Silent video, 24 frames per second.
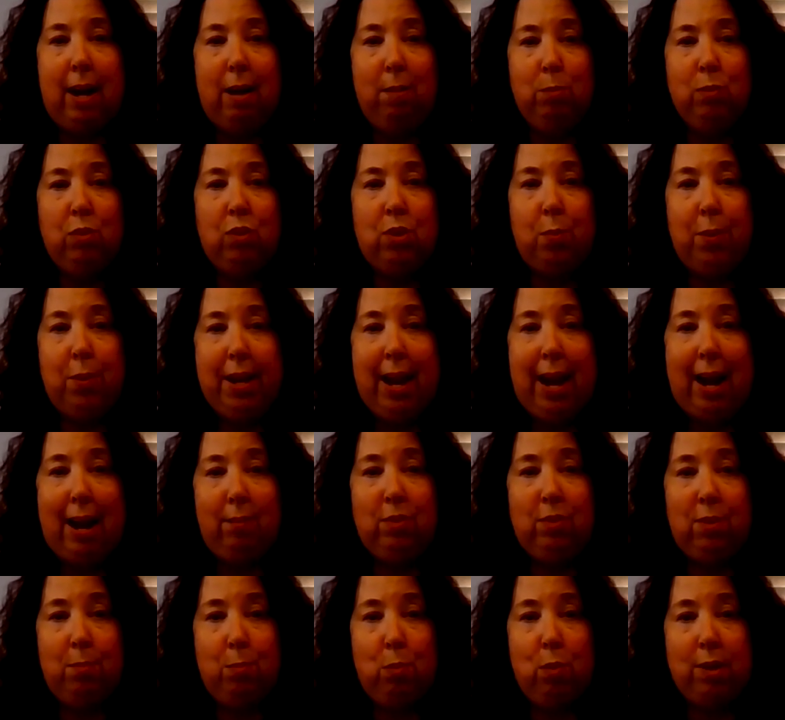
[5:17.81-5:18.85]
So we have
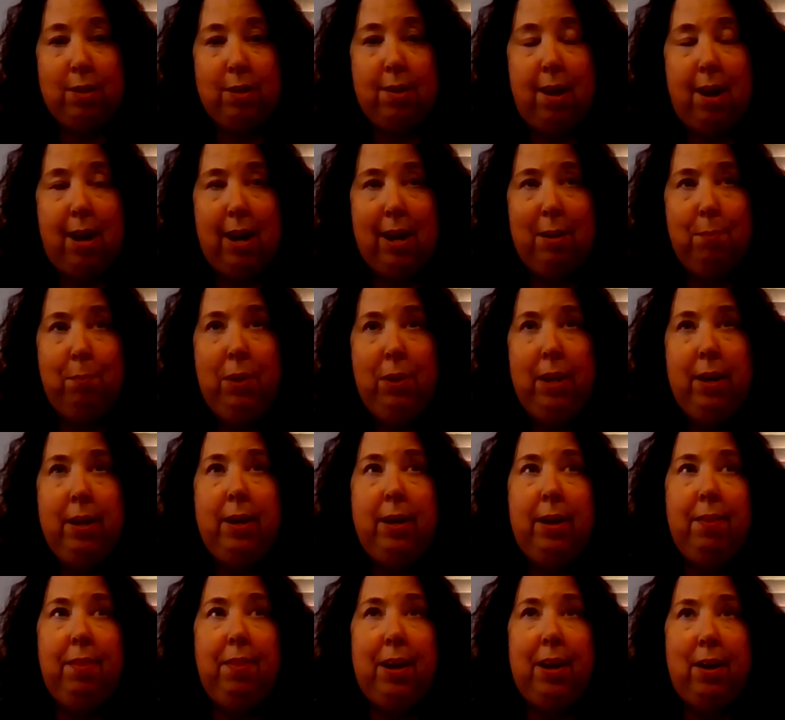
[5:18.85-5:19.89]
some more time.
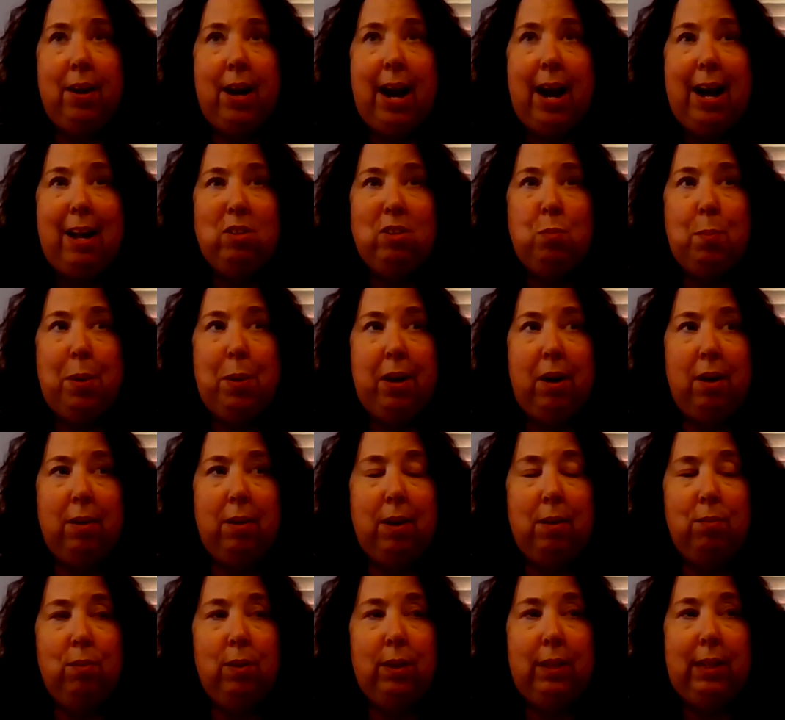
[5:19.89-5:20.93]
there has been a
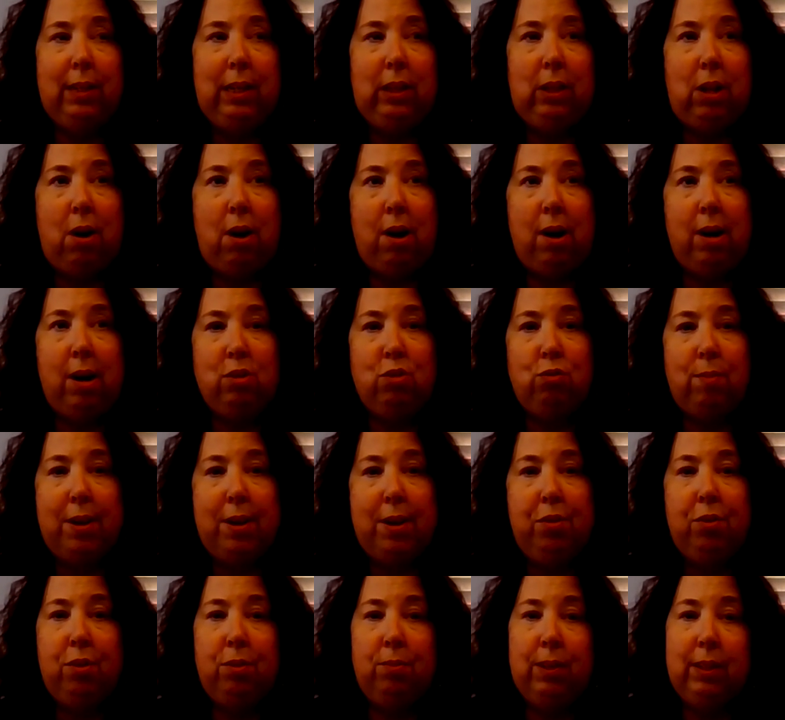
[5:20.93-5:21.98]
really large
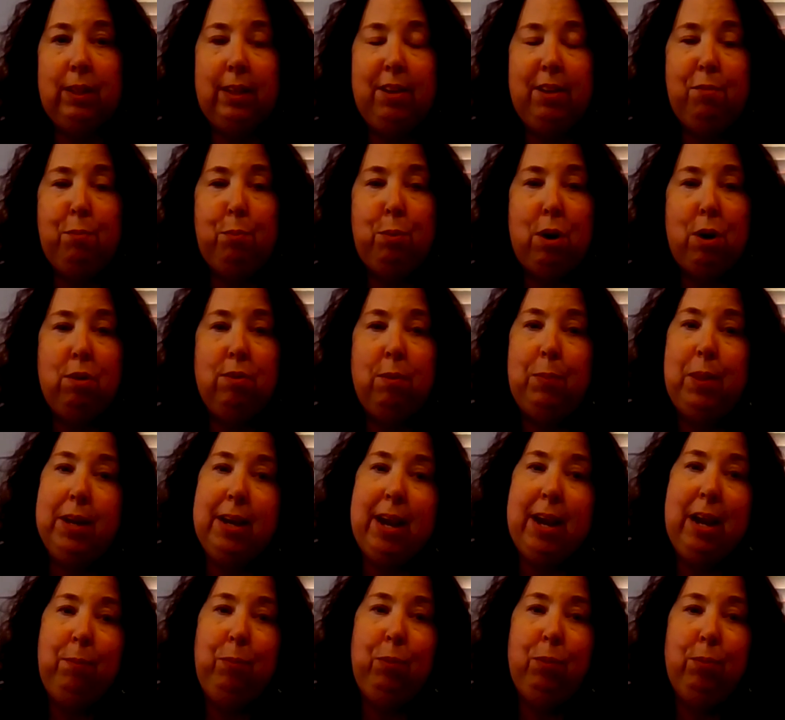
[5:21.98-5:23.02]
rental relief program that
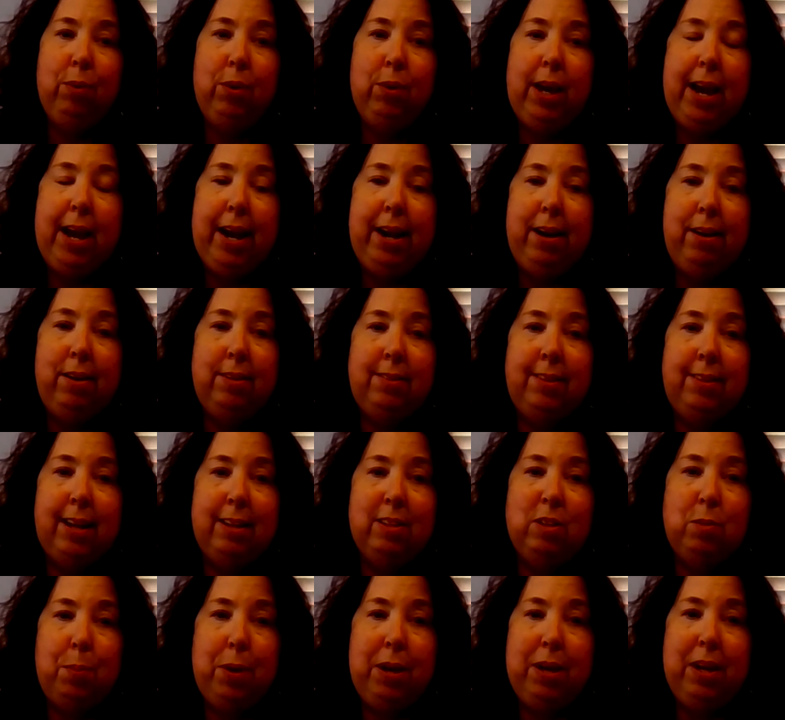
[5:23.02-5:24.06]
came through CARES
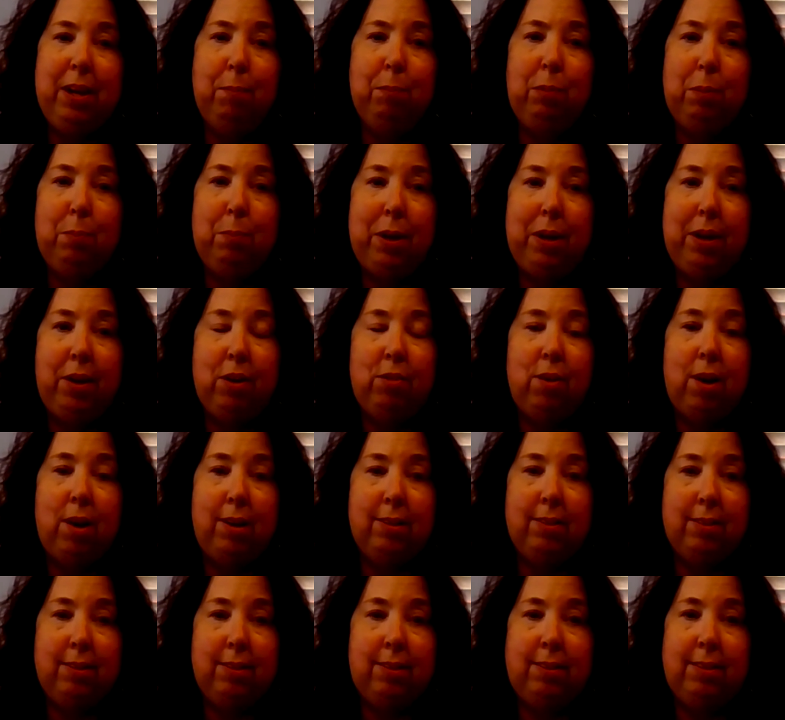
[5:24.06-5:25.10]
that's being implemented
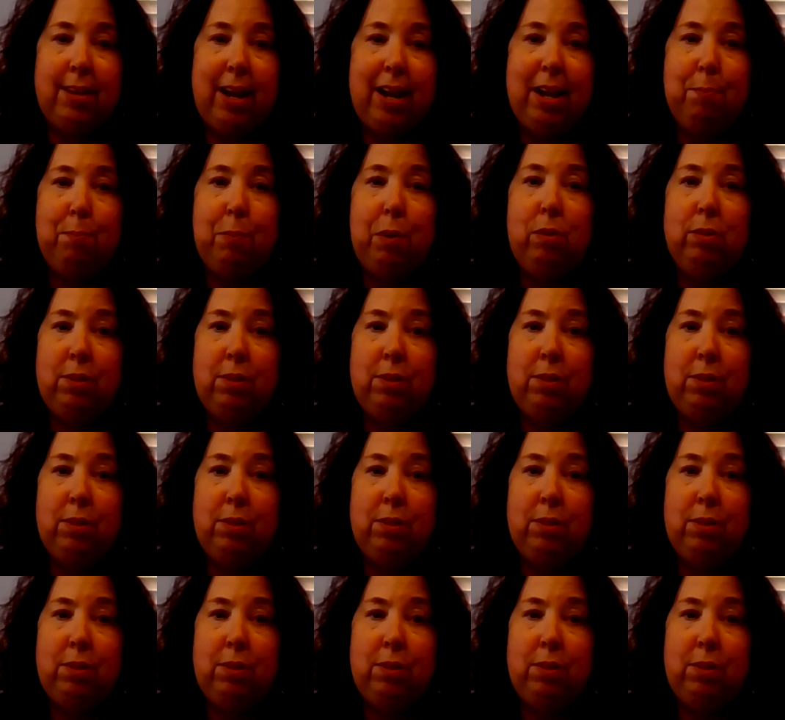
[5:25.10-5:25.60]
across the state.